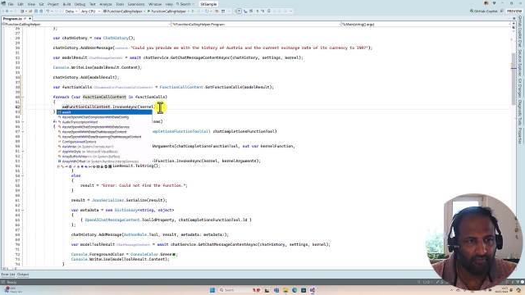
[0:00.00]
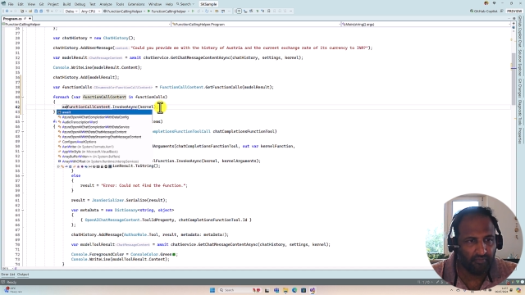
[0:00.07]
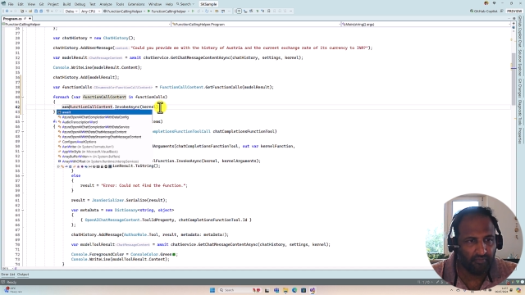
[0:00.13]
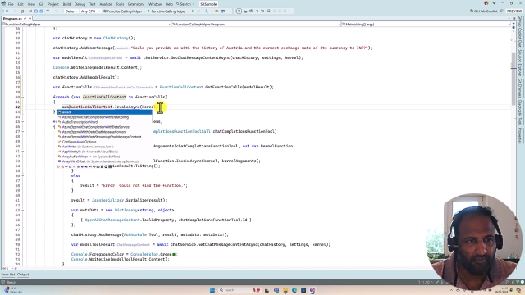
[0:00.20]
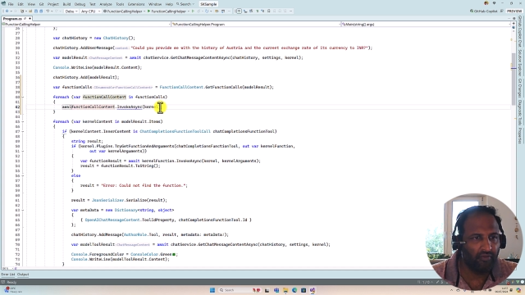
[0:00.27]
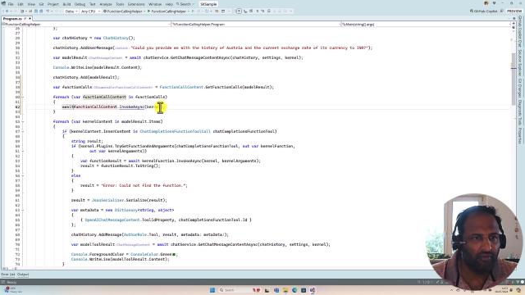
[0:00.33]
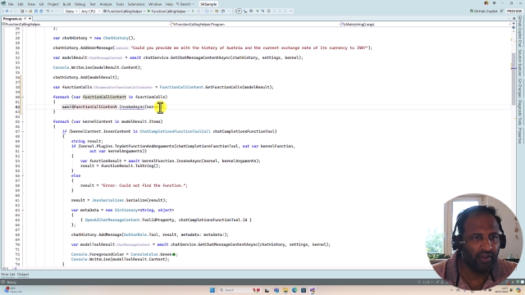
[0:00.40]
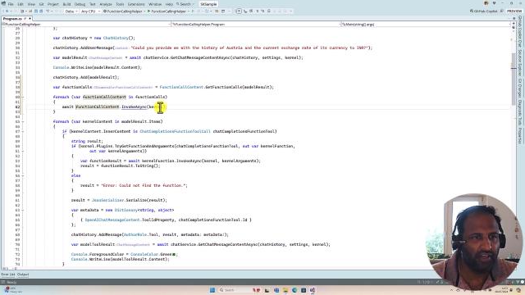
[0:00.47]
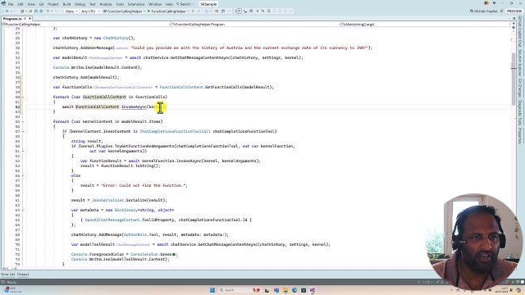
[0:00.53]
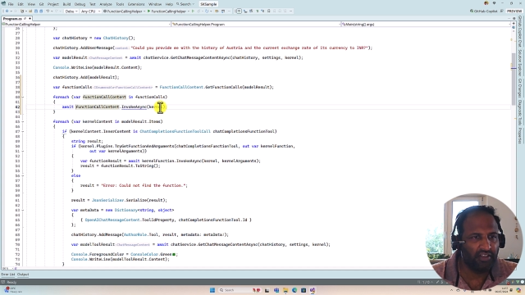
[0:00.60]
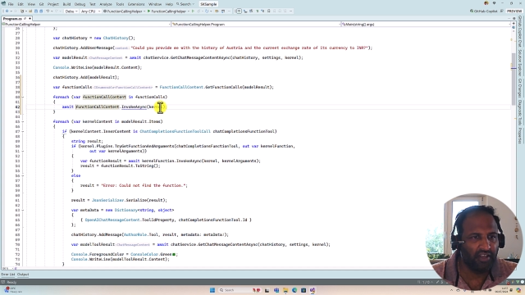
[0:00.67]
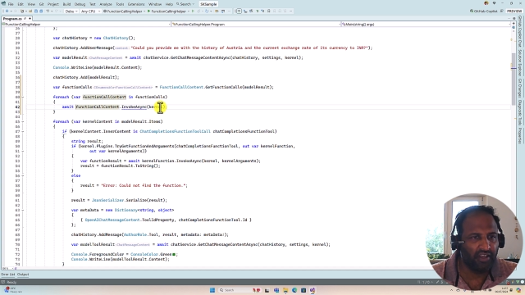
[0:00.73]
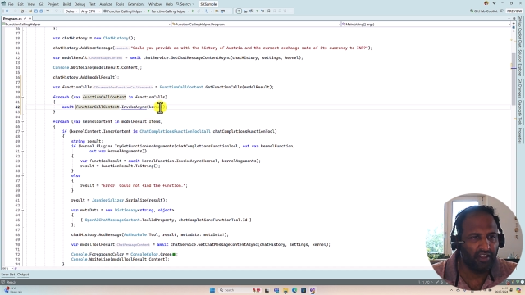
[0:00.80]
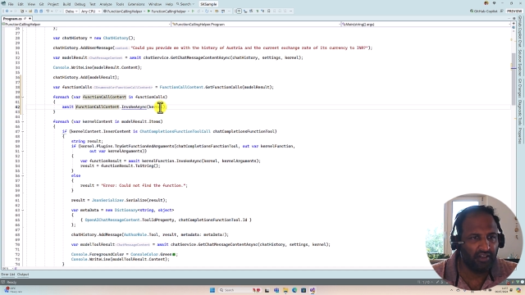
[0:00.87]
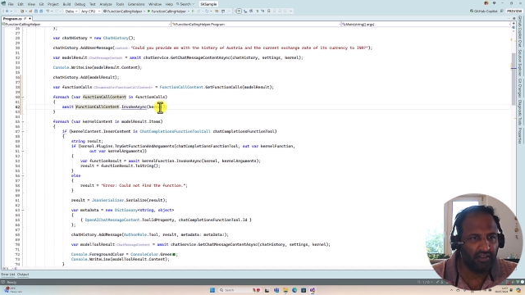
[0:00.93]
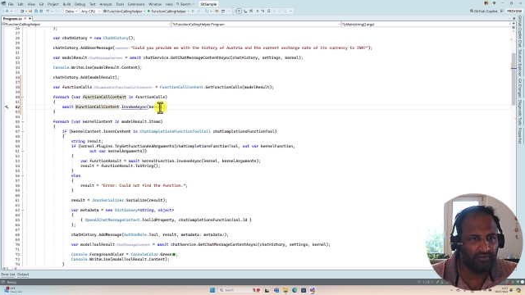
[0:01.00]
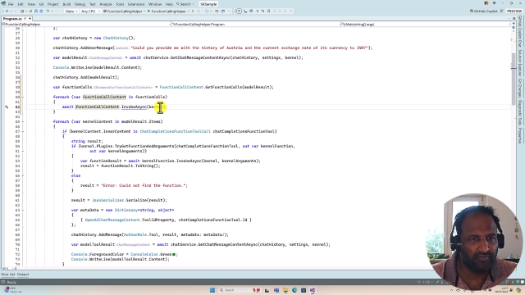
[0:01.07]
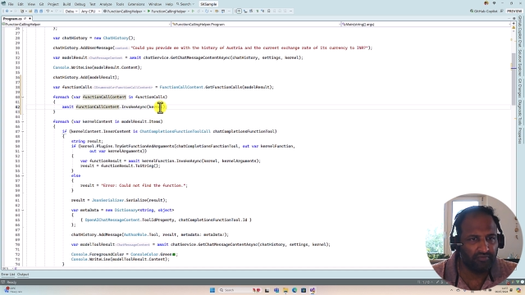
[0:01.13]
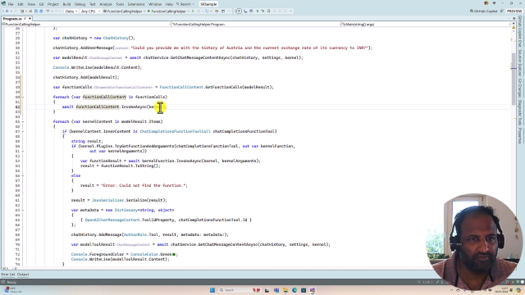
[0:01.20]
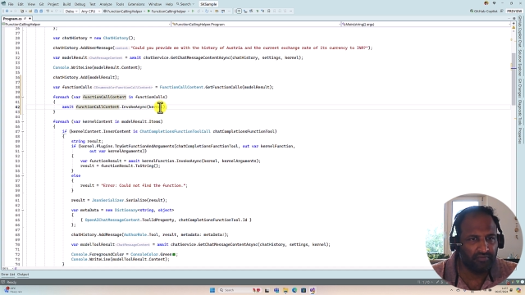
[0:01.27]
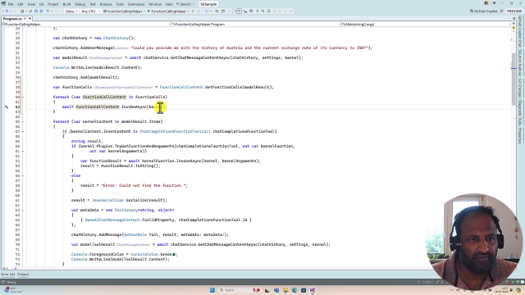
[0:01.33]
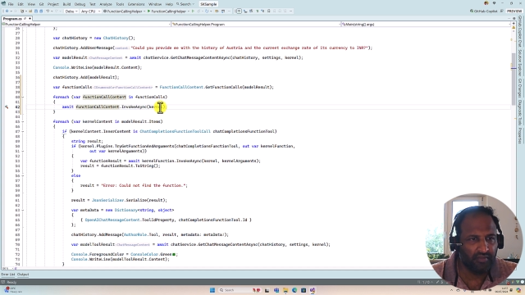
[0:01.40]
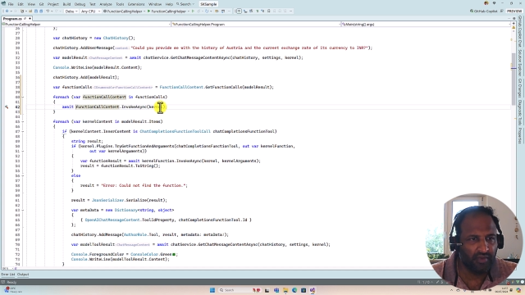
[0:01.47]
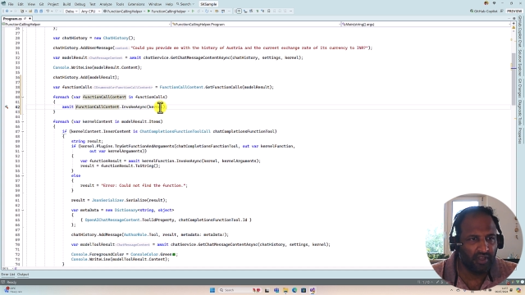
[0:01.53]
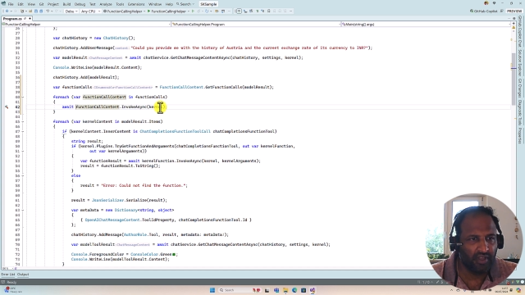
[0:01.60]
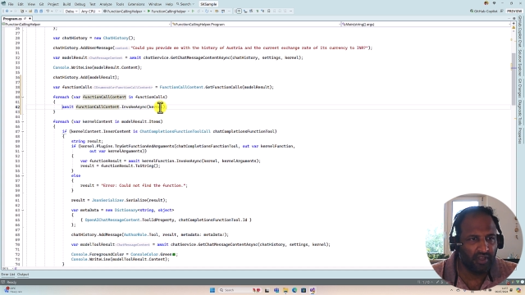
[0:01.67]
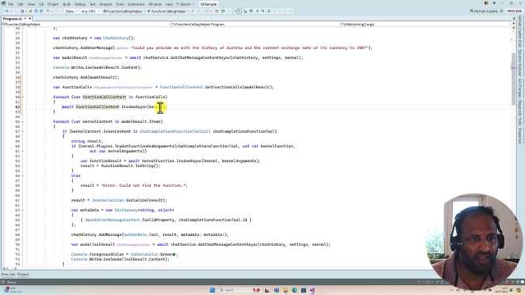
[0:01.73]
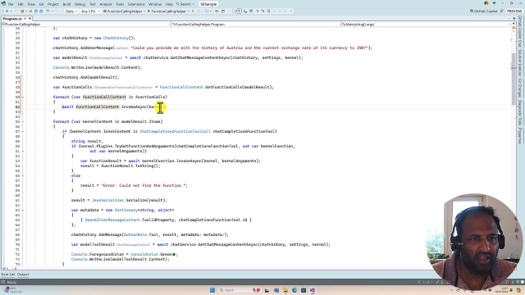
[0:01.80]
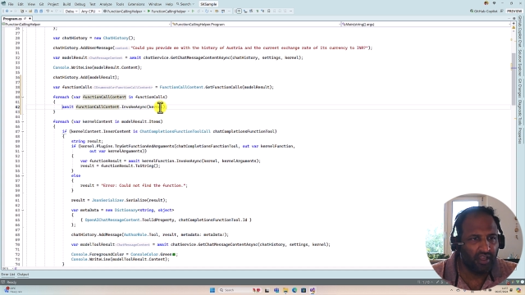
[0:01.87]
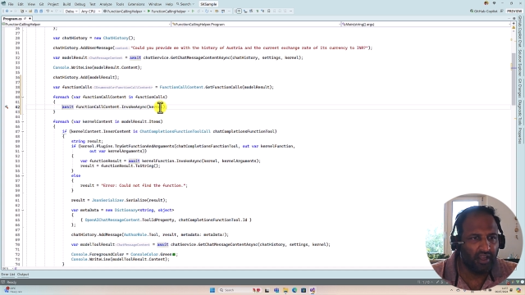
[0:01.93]
A wait here,
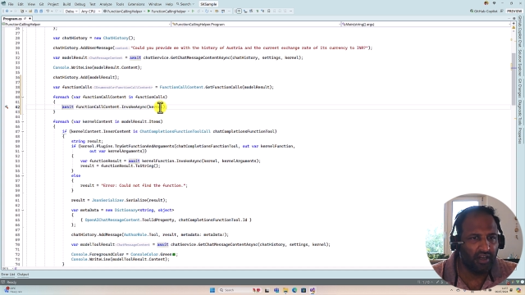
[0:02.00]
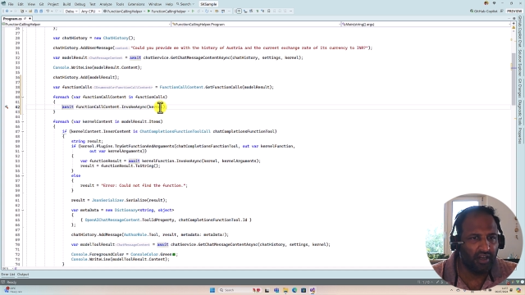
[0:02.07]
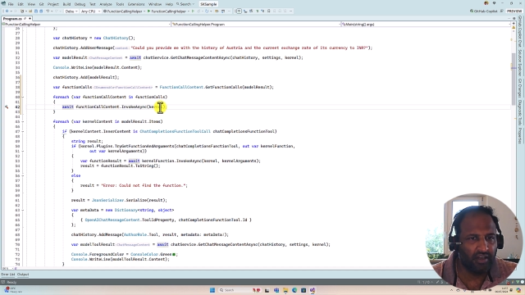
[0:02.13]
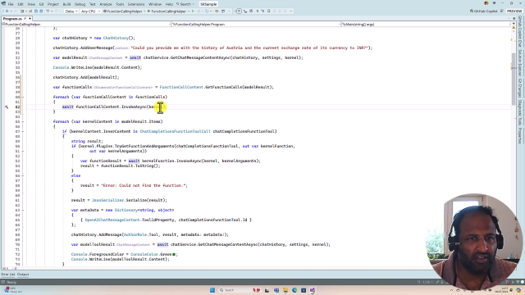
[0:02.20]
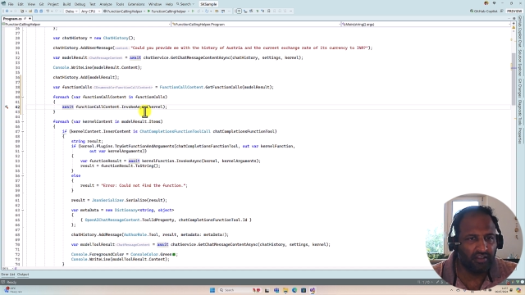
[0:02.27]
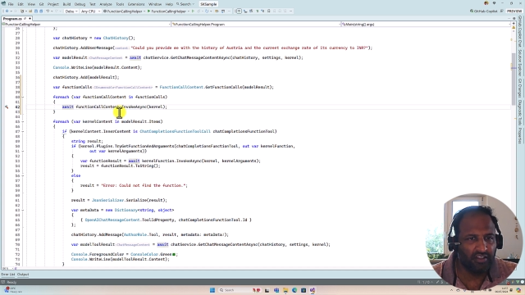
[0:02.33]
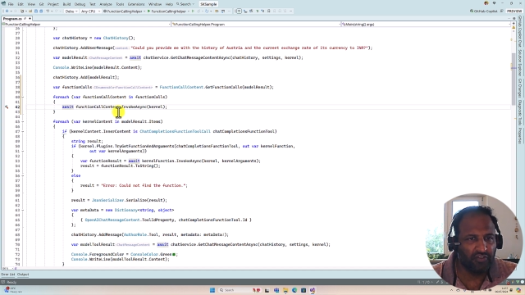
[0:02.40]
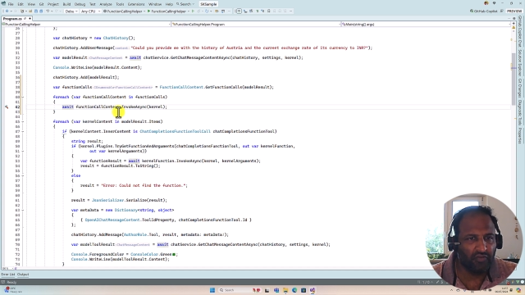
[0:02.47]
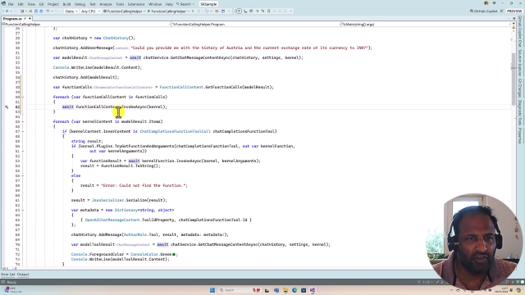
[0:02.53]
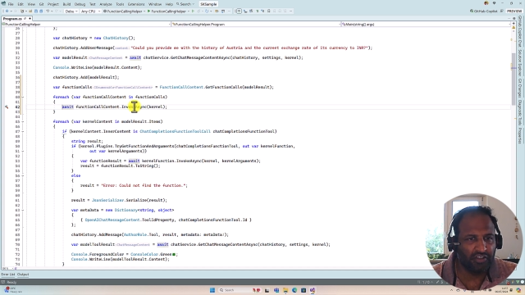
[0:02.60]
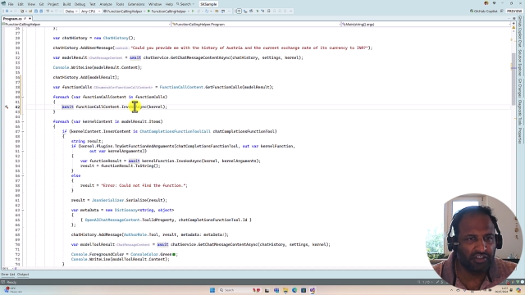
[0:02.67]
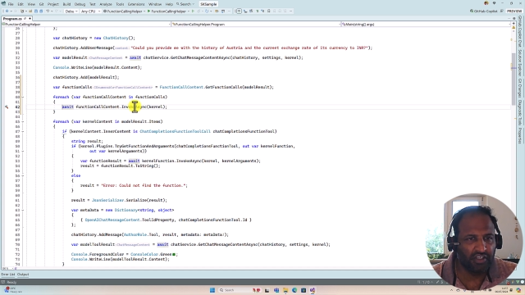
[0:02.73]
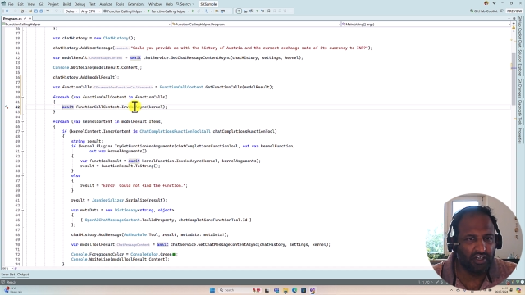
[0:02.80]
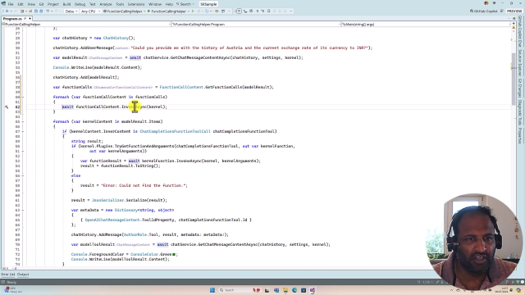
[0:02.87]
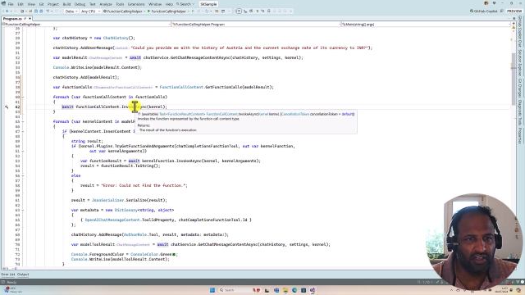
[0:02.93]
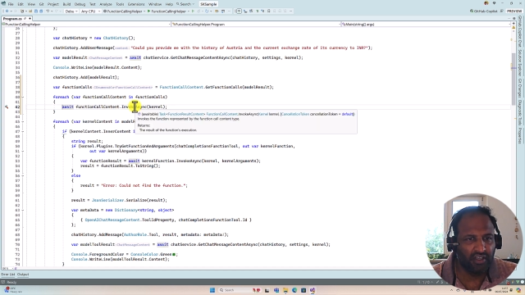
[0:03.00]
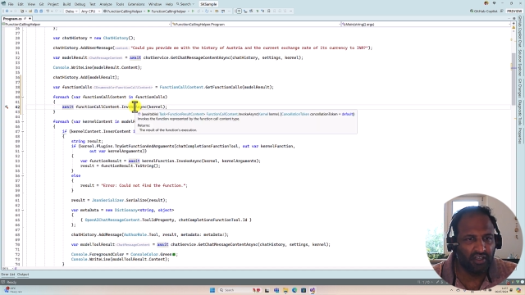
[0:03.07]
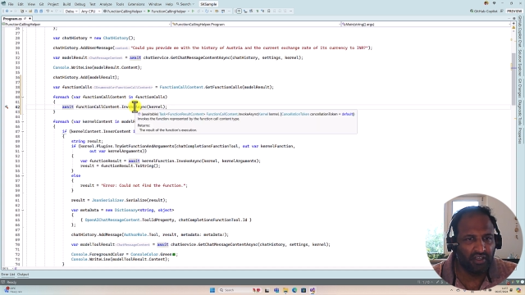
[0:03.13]
and this function